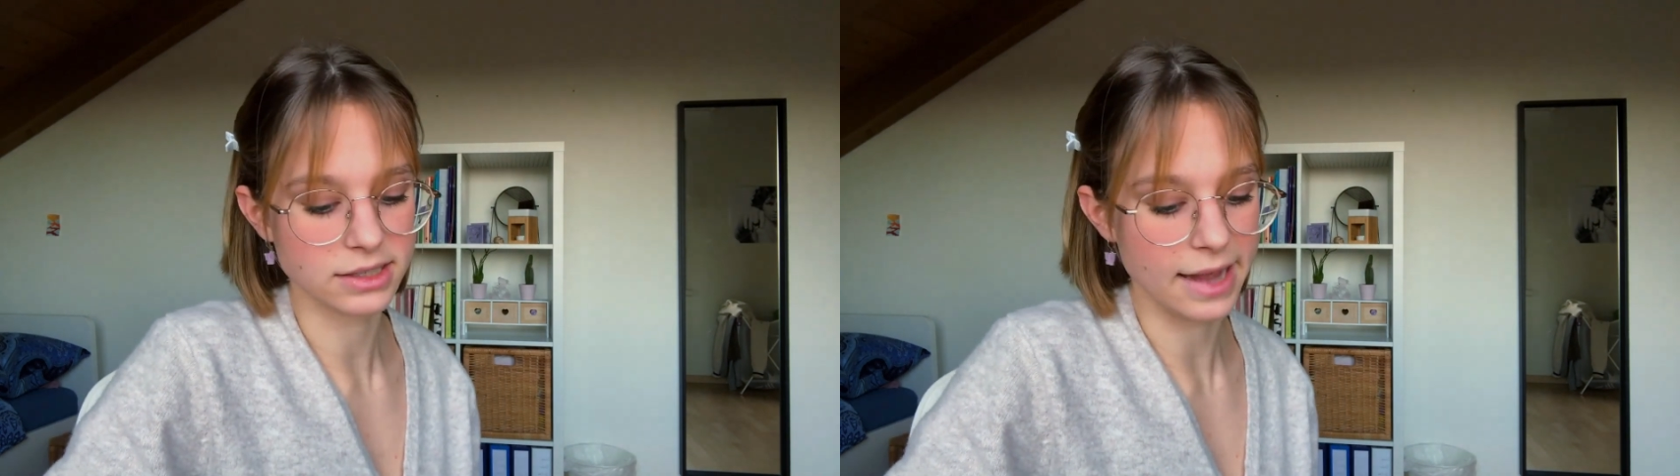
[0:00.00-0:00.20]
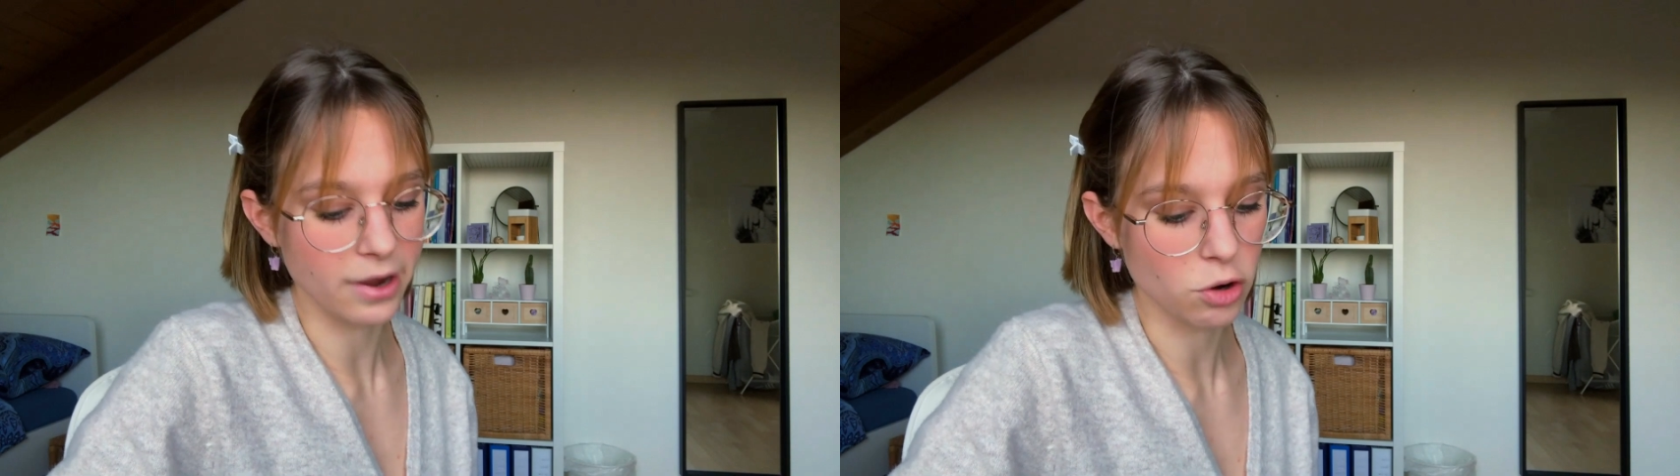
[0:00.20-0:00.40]

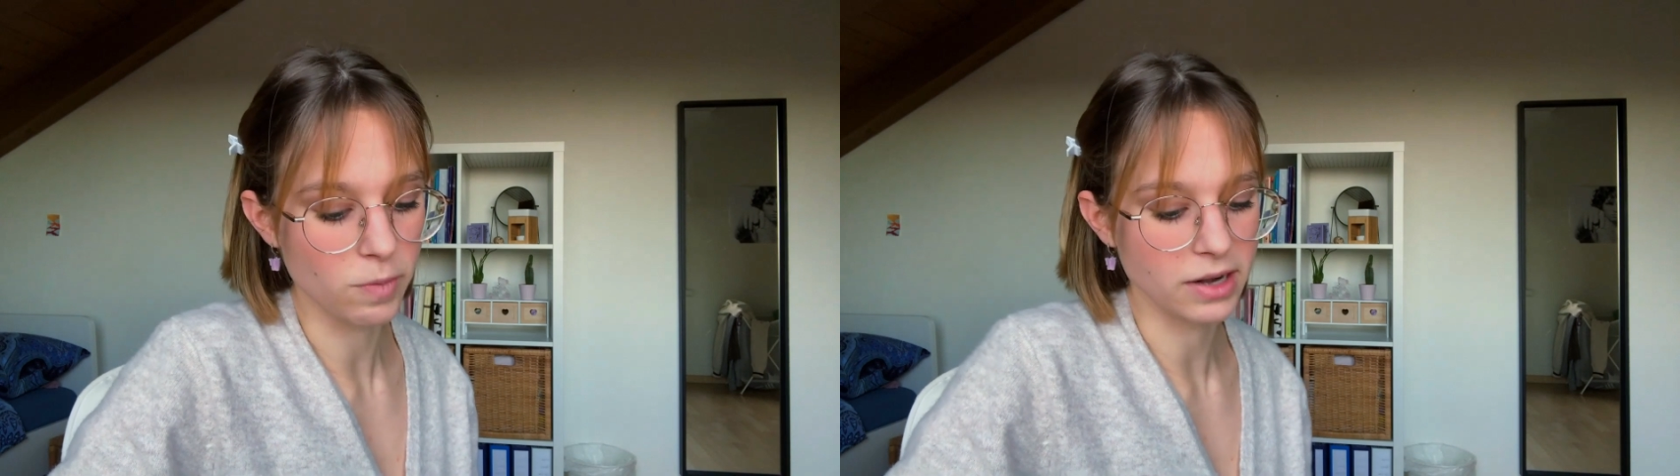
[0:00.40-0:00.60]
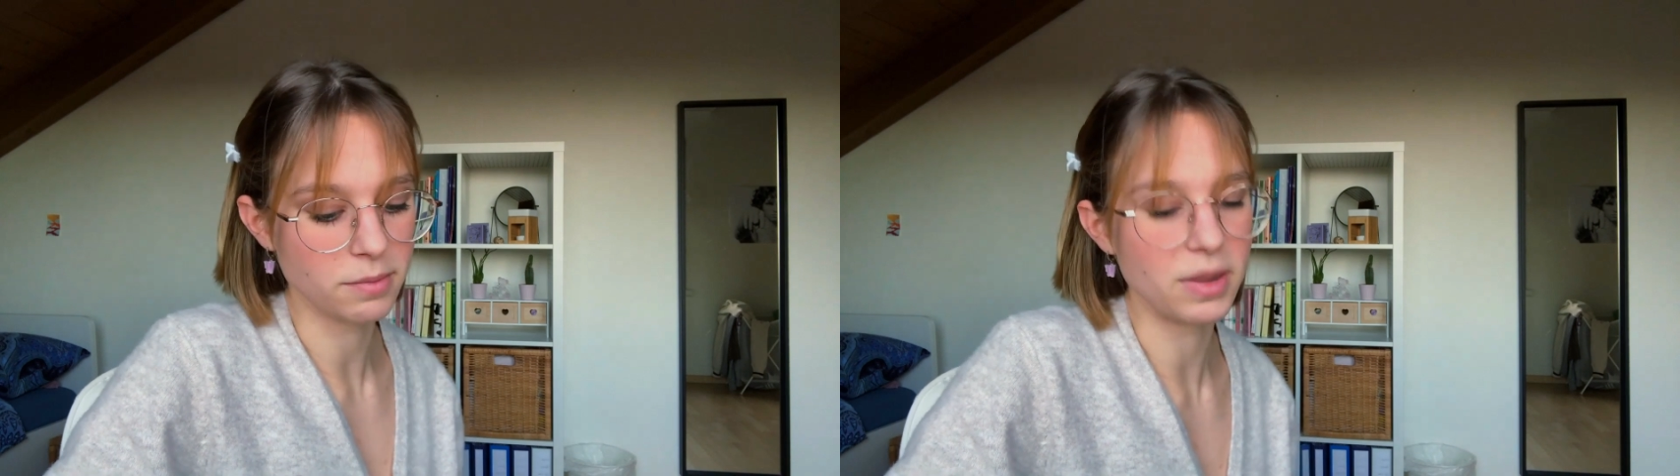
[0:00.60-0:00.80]
the
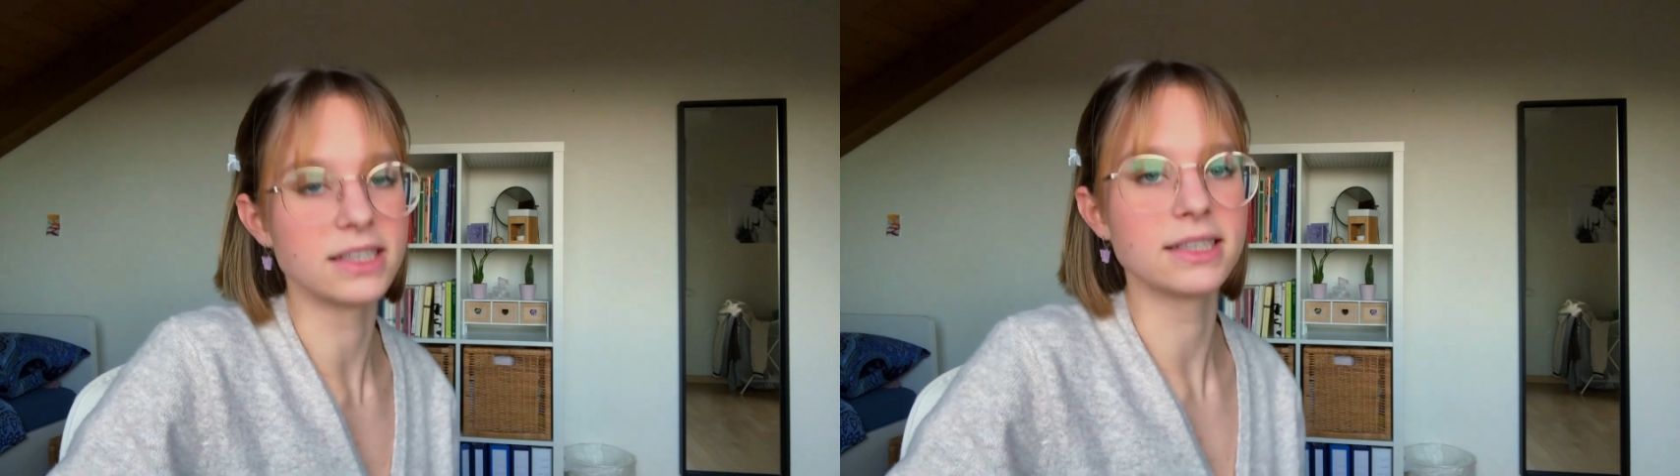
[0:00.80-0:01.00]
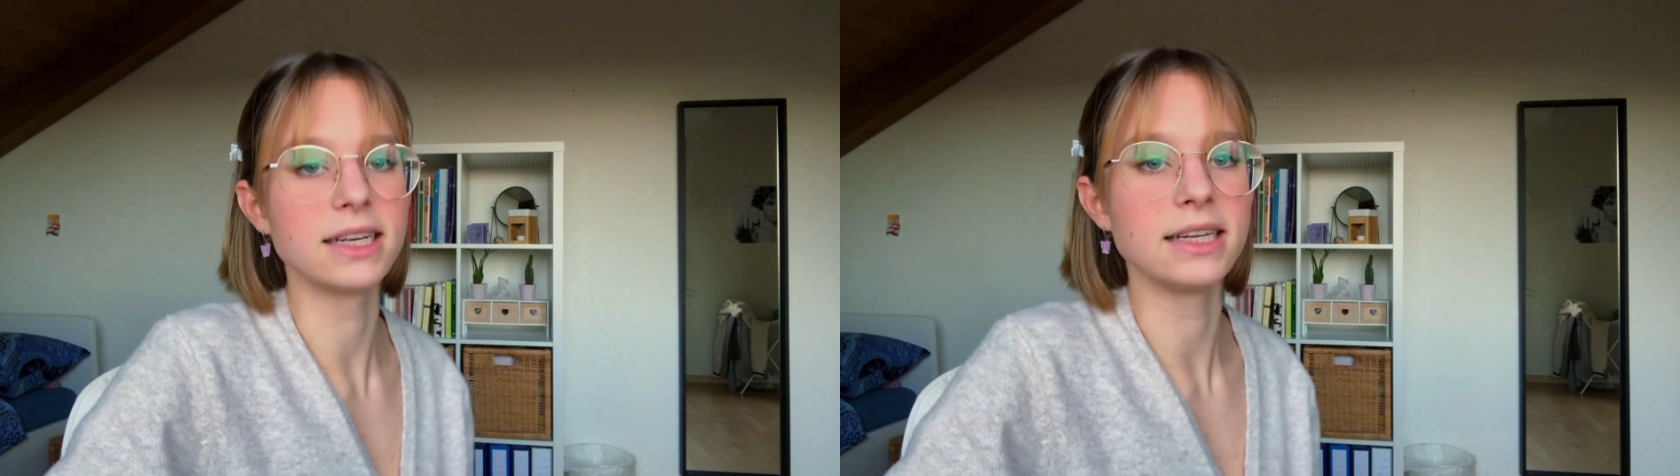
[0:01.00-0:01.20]
ecumen
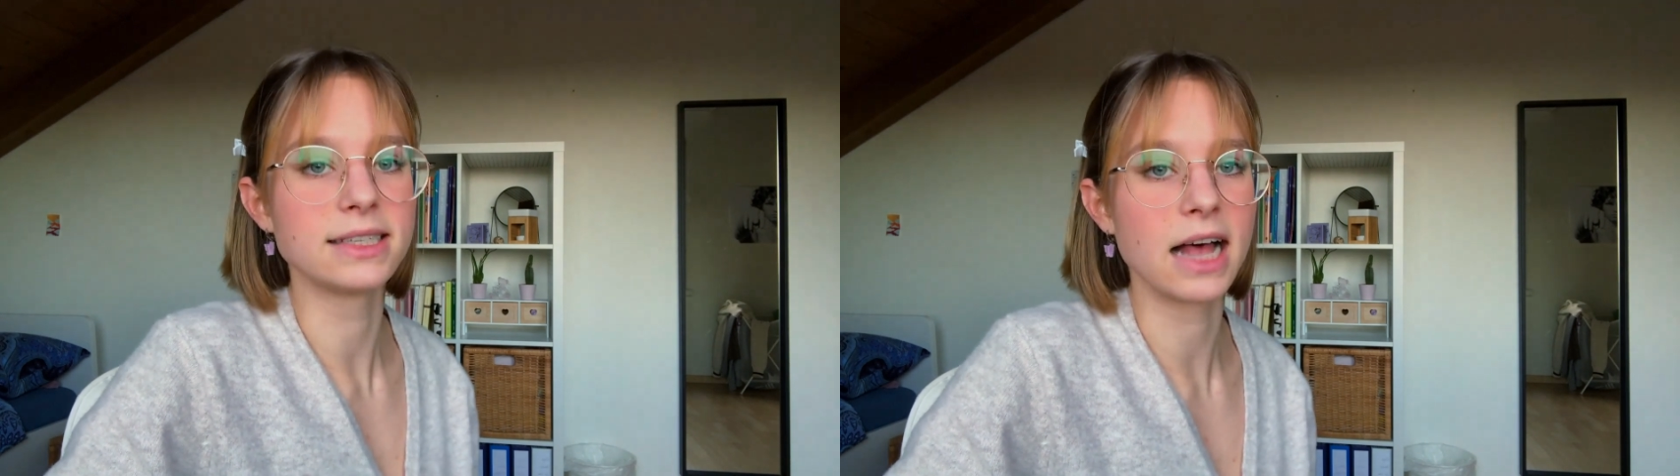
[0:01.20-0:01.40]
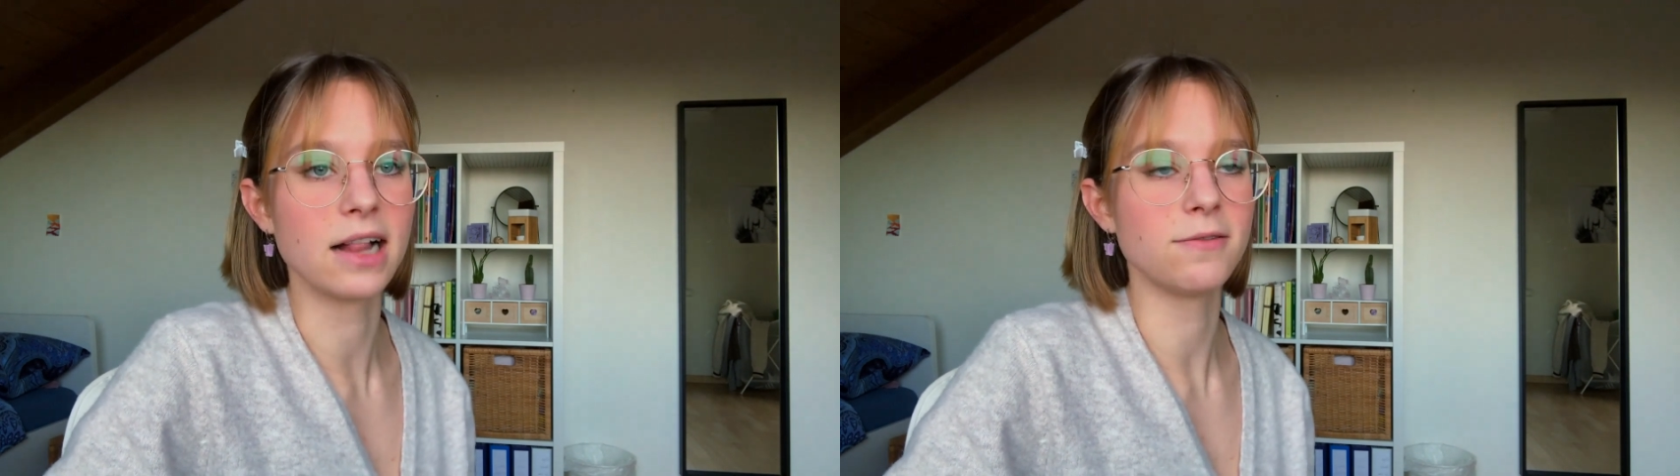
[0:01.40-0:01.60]
bases
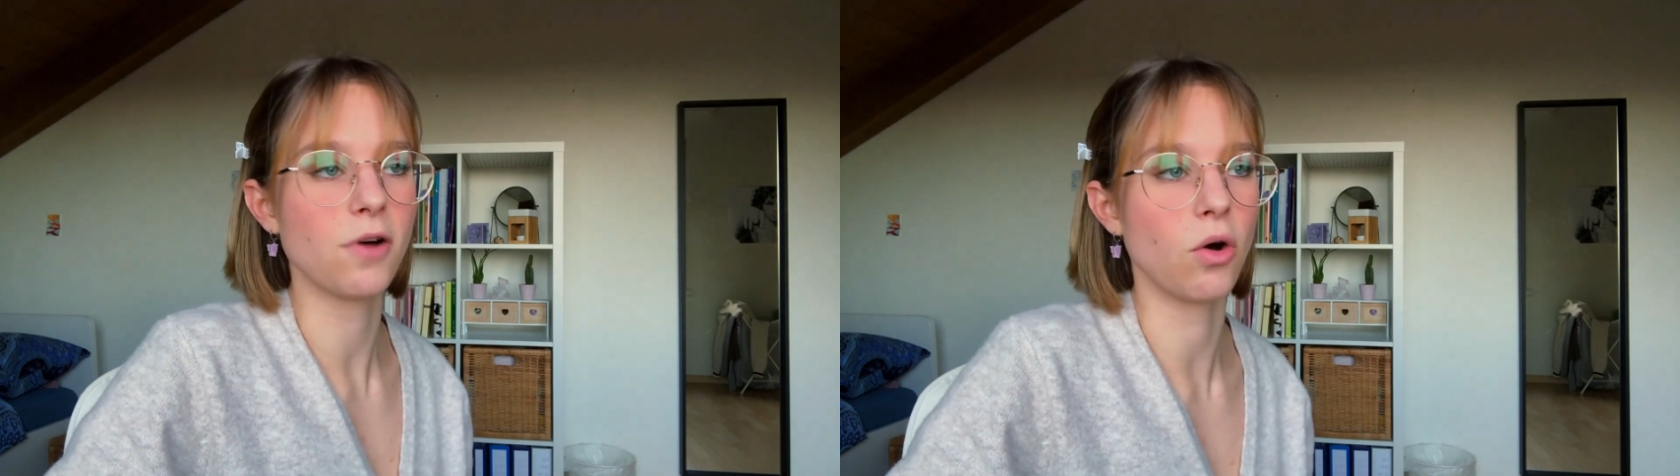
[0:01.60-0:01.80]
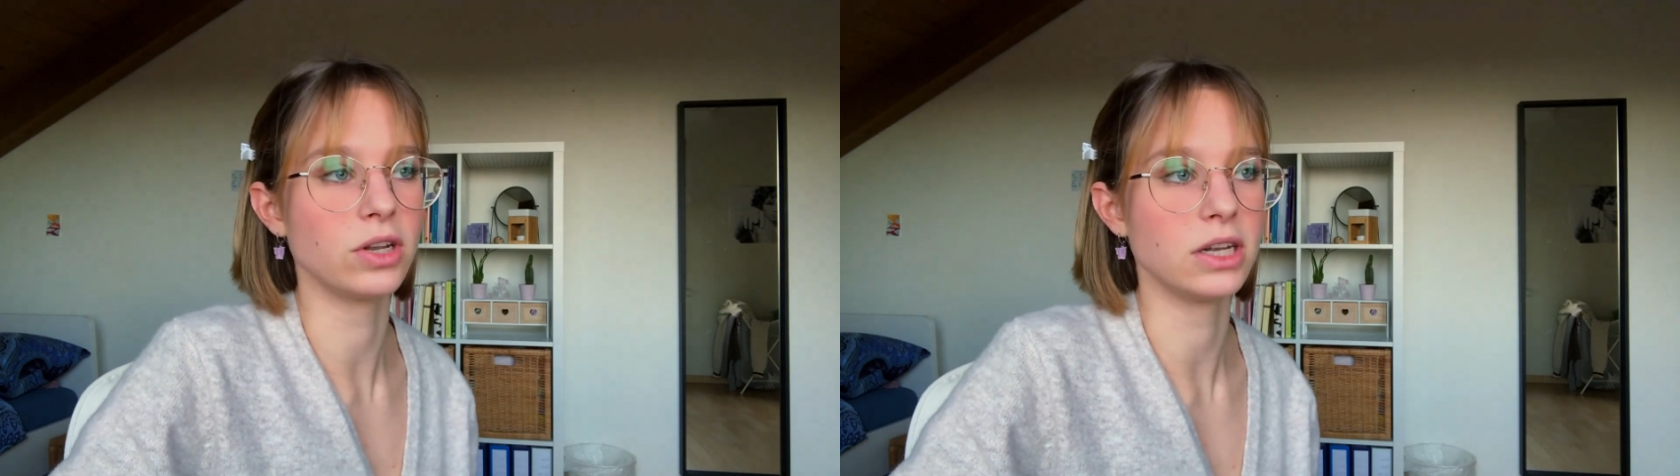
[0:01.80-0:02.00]
itself
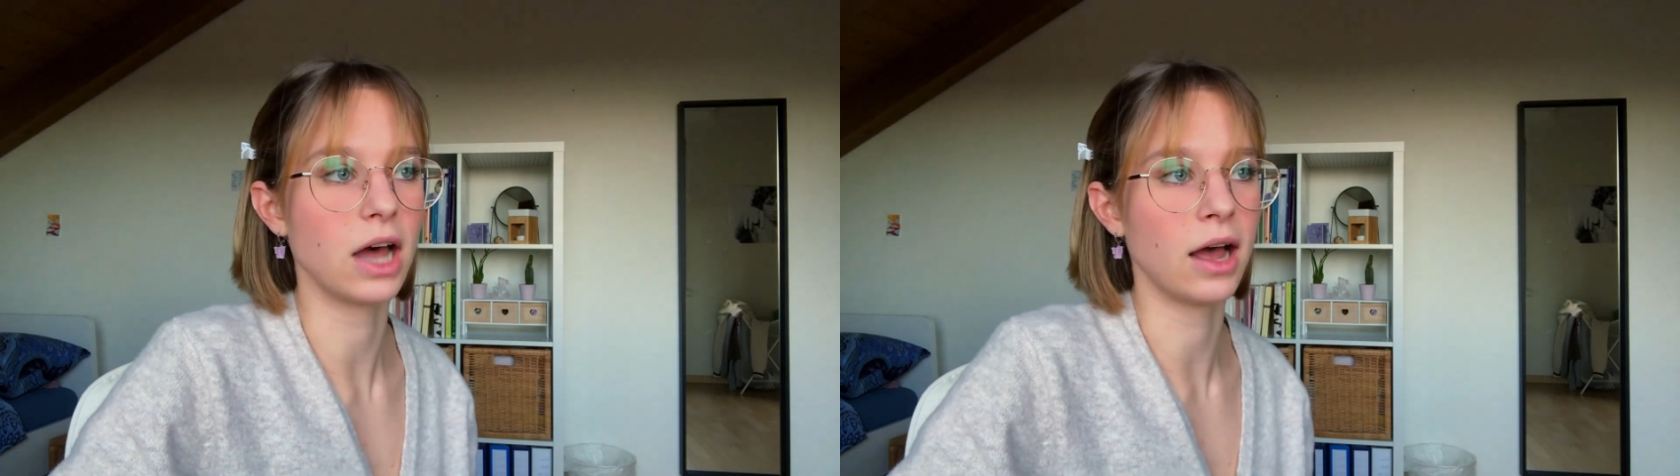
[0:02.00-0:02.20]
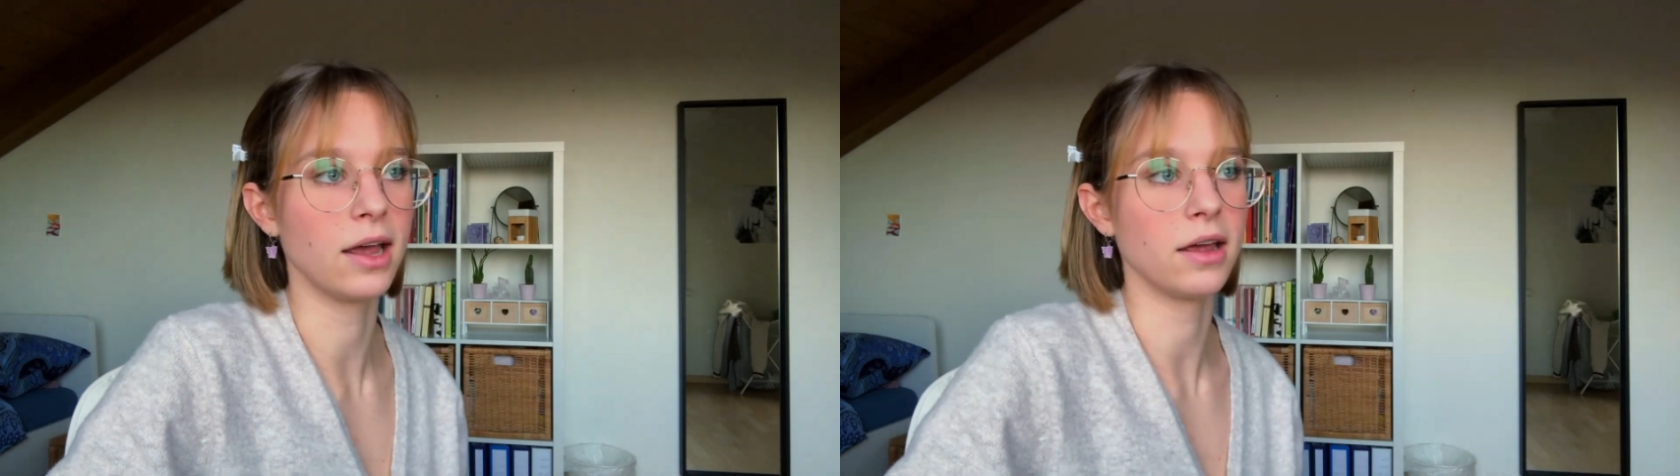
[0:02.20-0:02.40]
on
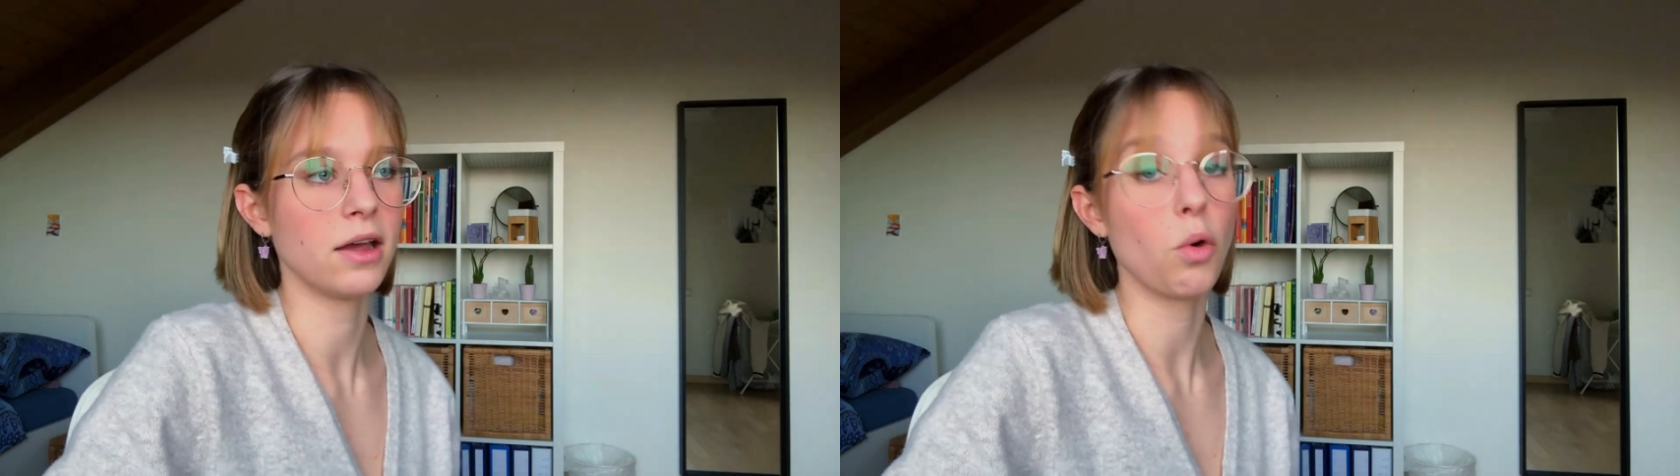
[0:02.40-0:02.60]
a